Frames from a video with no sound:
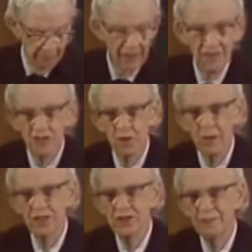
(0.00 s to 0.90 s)
Then there's the
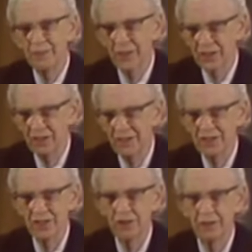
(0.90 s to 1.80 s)
question of personal
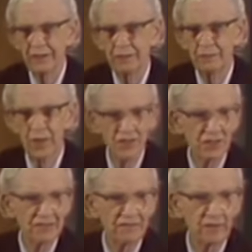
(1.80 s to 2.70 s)
security,
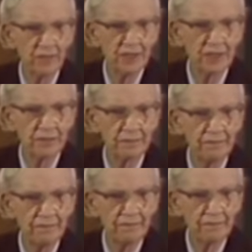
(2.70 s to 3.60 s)
personal information.
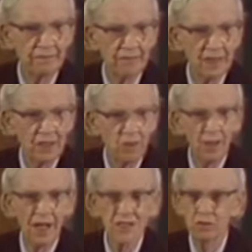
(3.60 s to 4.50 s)
You
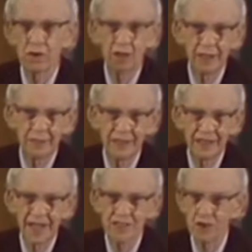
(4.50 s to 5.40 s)
realize there have already been
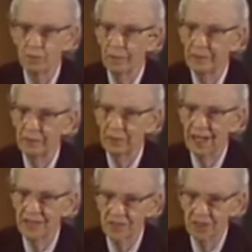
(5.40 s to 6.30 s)
cases where people
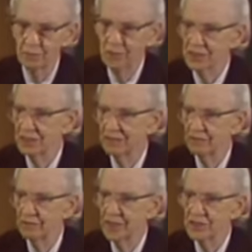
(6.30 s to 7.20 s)
accessed personal
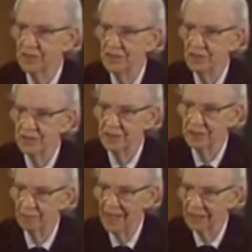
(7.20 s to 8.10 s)
information and used it
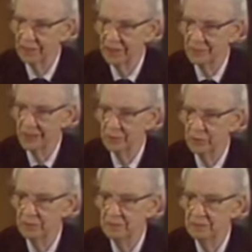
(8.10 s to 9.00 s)
to blackmail
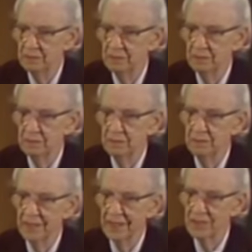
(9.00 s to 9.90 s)
people?
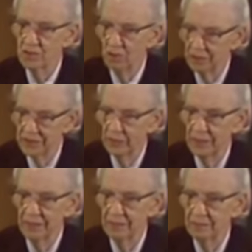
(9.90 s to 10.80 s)
That is also
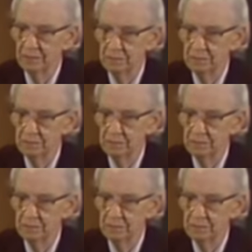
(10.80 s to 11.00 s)
illegal.